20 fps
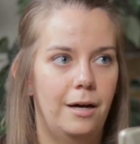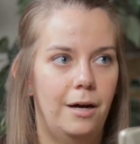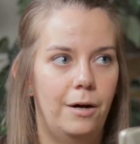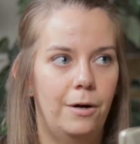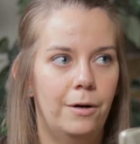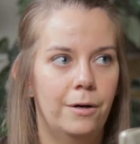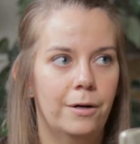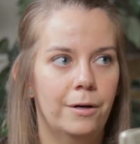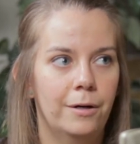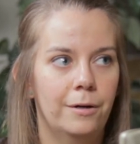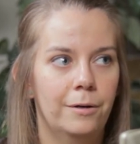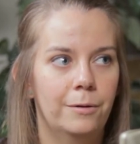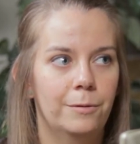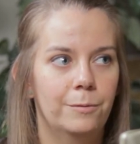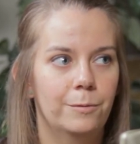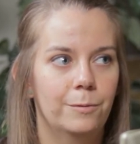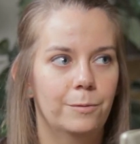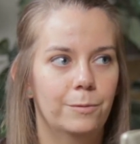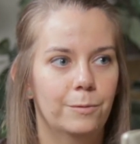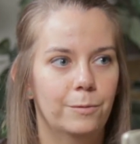
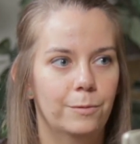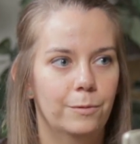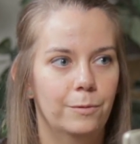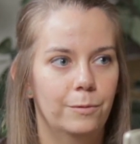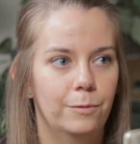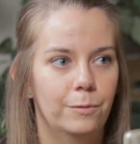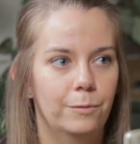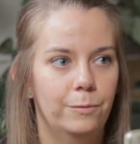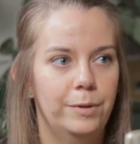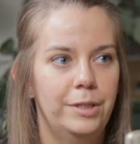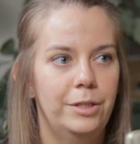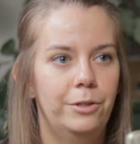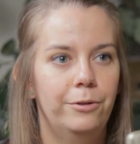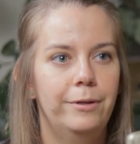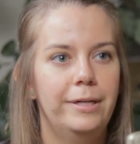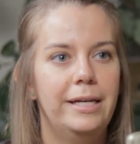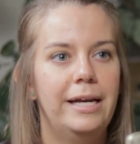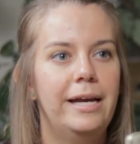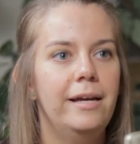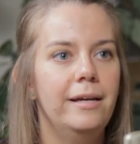are we
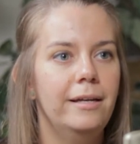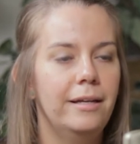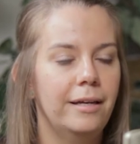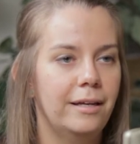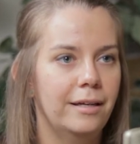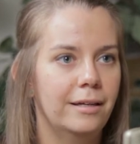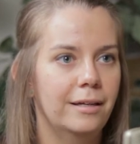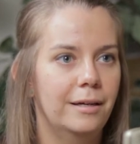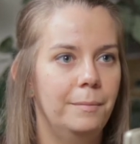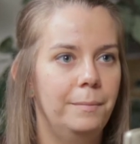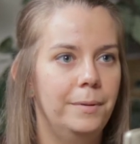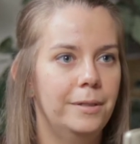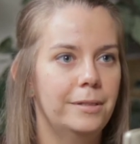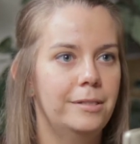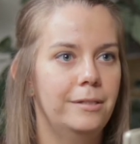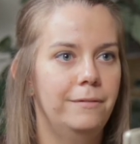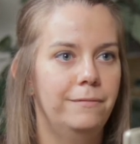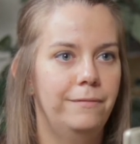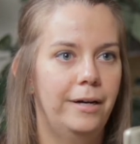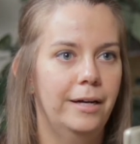creating a built
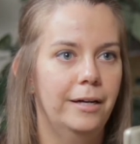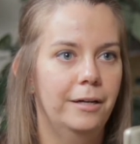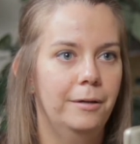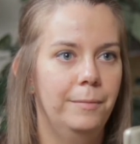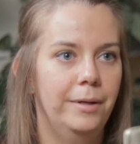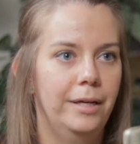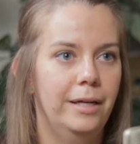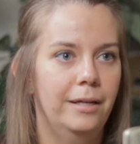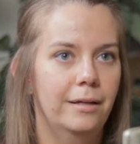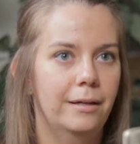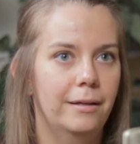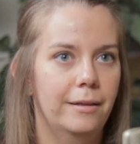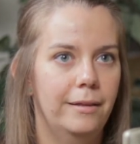environment